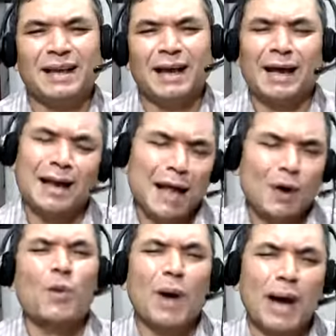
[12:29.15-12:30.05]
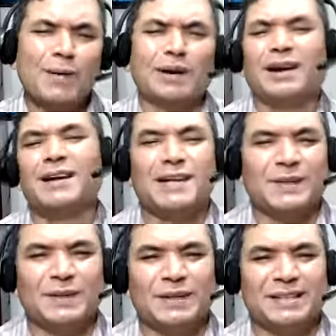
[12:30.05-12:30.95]
and I hope I will
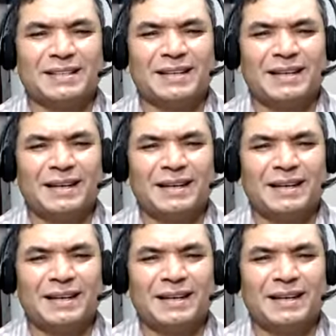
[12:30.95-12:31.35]
continue this.